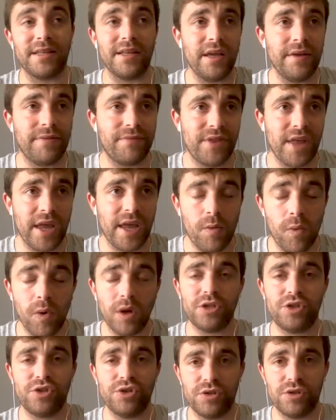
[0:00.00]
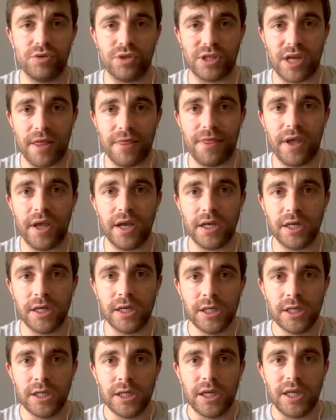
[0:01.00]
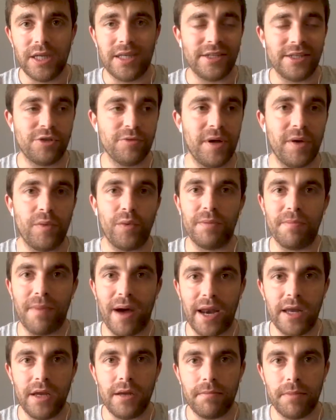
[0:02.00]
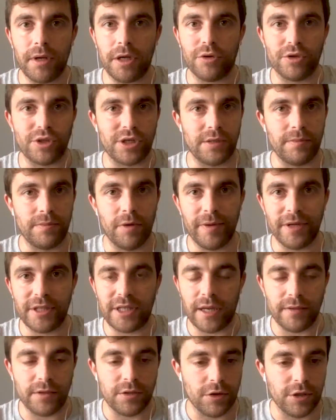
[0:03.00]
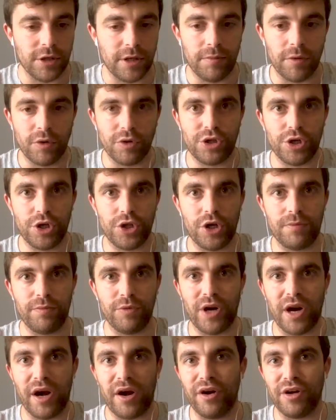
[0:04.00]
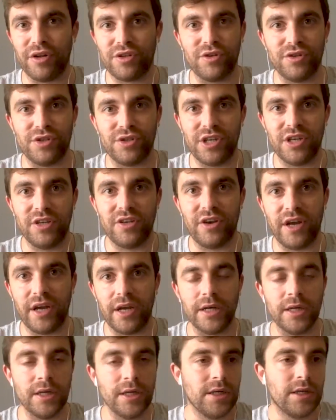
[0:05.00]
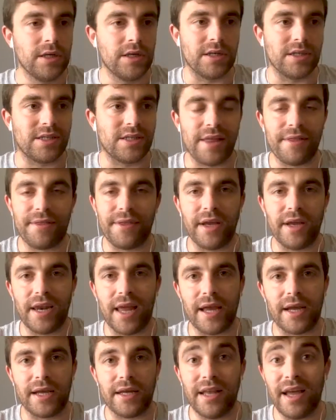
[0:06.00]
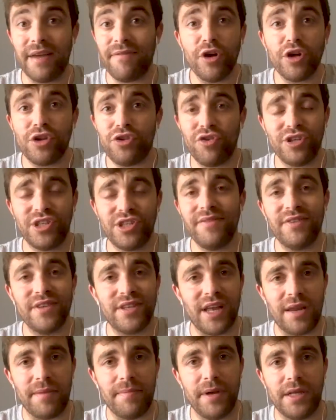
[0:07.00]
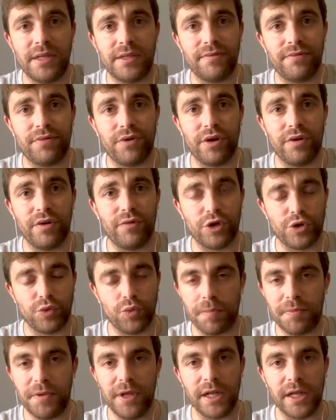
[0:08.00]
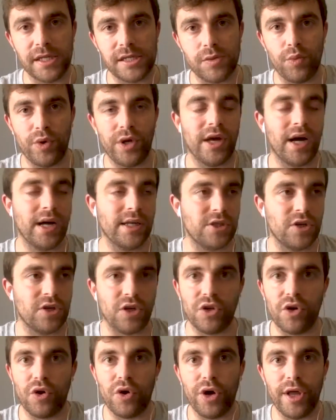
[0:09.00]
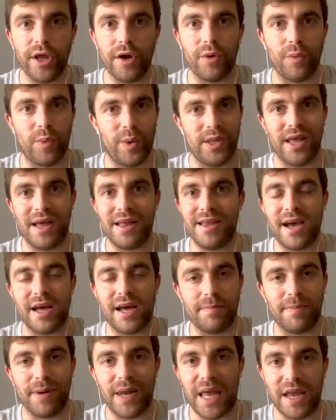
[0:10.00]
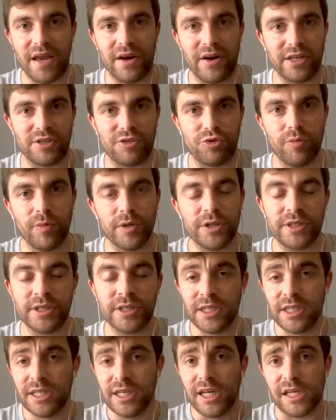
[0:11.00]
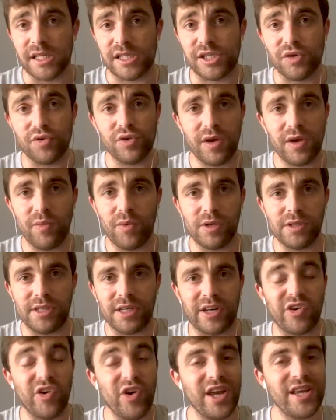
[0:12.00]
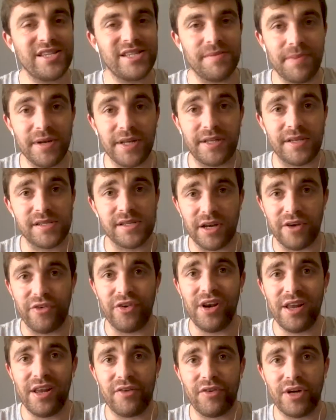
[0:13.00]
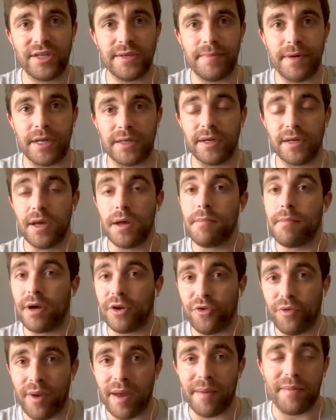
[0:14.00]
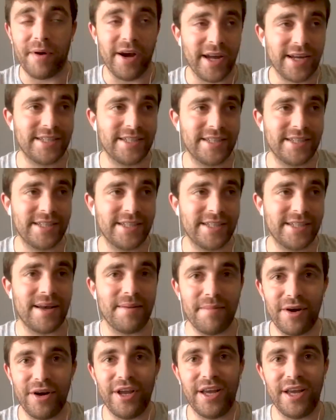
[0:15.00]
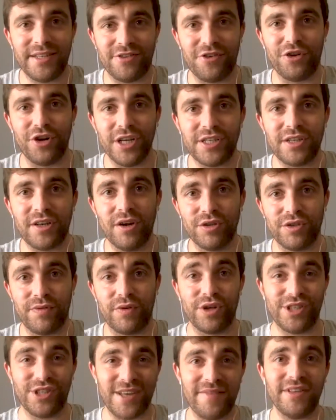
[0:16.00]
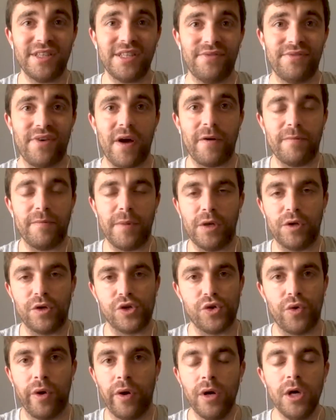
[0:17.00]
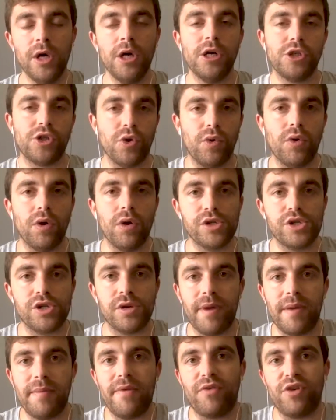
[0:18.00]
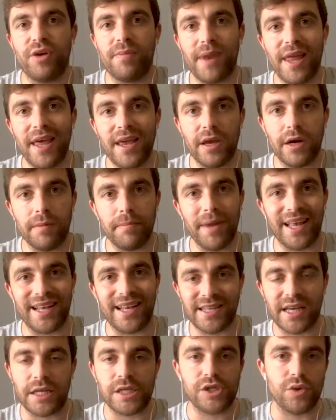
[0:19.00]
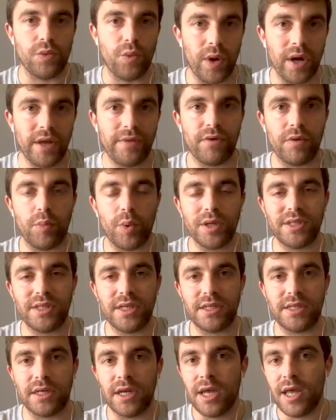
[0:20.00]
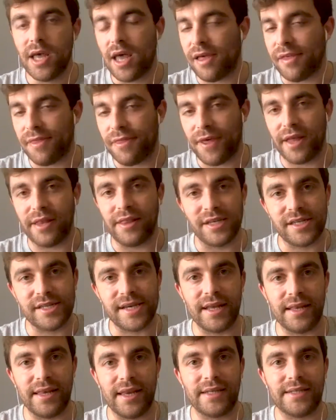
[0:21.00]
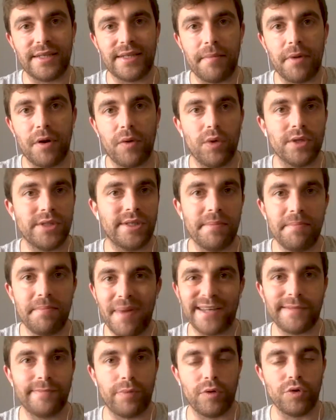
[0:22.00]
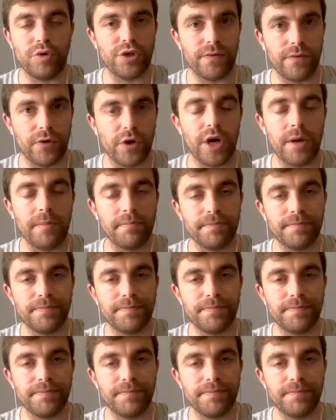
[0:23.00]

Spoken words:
if they want to do something, it has to be with money, because at the moment I'm told that Borussia Dortmund are not considering something like, they've not received any bid for swap deals with Hudson-Odoi or with any other player as rumored. And so they want a crazy bid, a really crazy bid. But remember, next summer he has a release clause for 75 million euro. So also maybe for the player, makes sense to wait for one season and then decide next summer what's the best project for him.